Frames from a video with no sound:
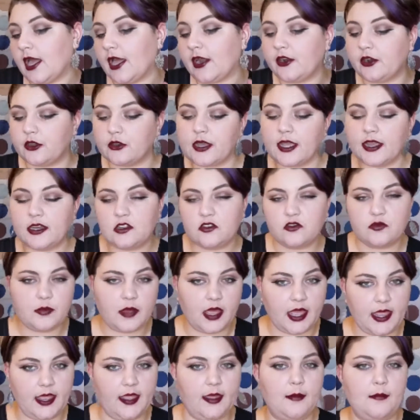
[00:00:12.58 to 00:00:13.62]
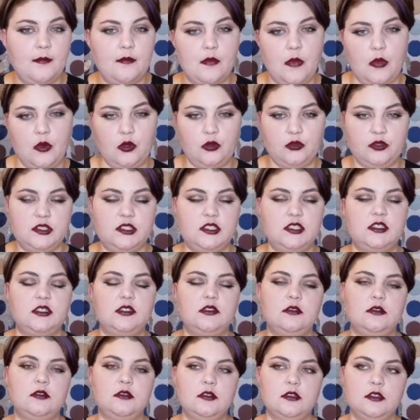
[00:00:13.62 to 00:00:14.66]
I don't know, kind of my most,
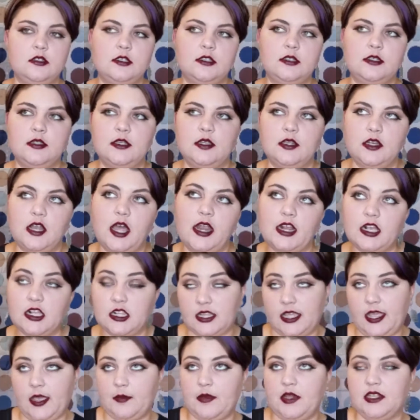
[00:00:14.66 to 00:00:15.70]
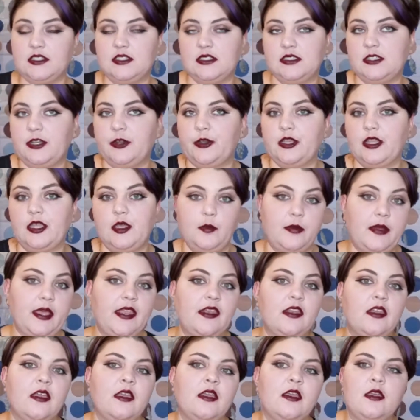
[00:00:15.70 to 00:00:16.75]
not glam necessarily,
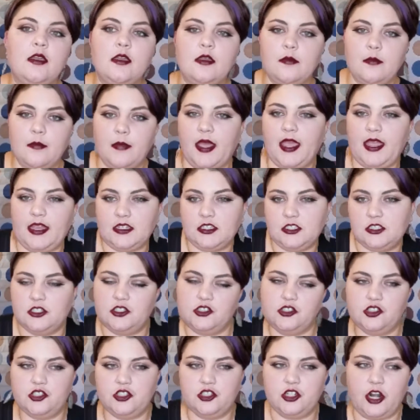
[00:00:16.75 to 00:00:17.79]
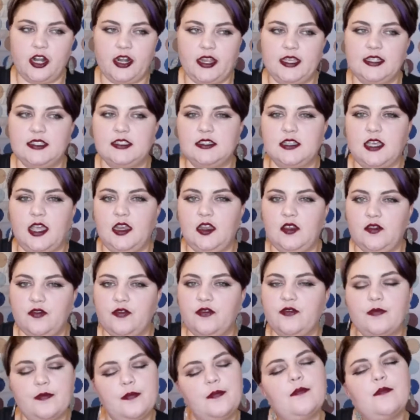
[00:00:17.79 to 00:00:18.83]
but my darkest kind of
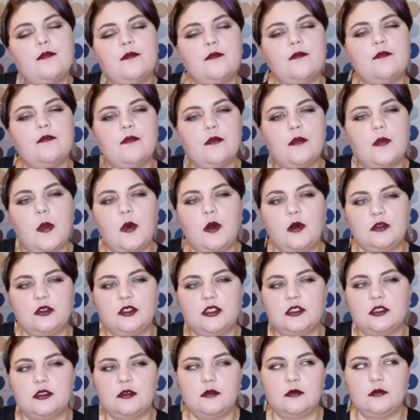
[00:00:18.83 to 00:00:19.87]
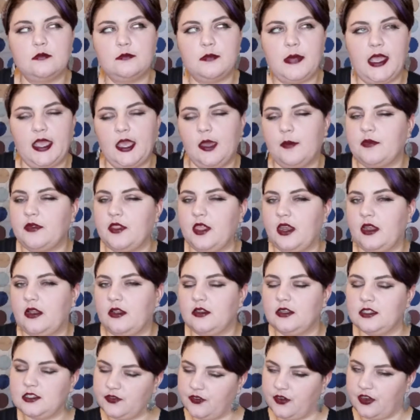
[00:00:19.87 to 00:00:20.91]
most makeup that
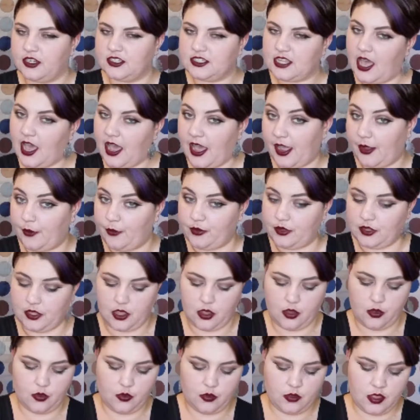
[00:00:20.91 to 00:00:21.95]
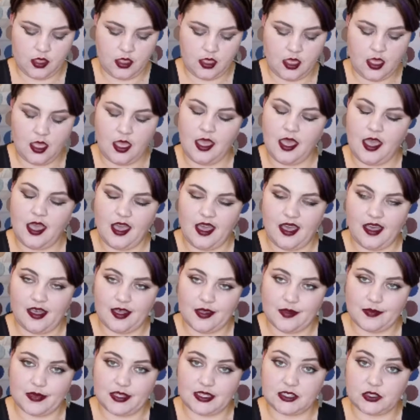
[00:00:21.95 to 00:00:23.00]
as far as I will go.
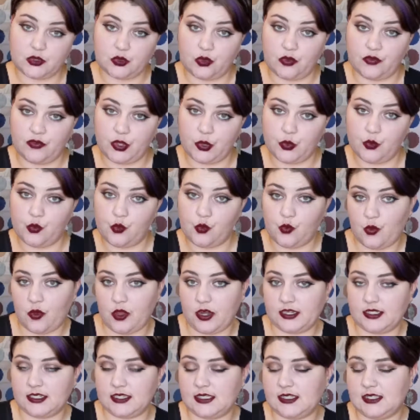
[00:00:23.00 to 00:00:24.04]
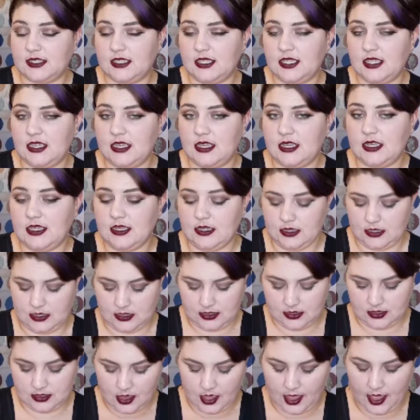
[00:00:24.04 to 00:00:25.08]
So if you want to see
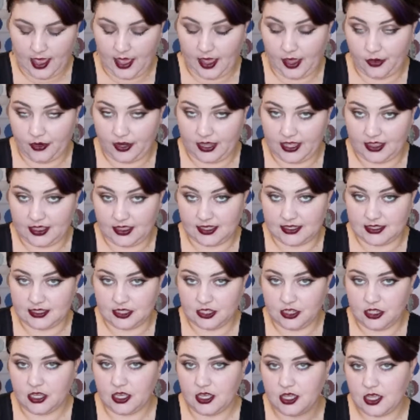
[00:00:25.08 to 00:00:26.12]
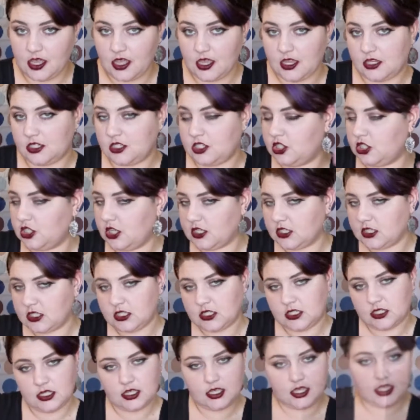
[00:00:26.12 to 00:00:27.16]
how to get this look,
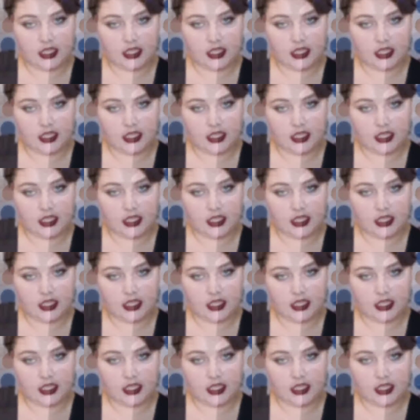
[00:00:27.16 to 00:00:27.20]
just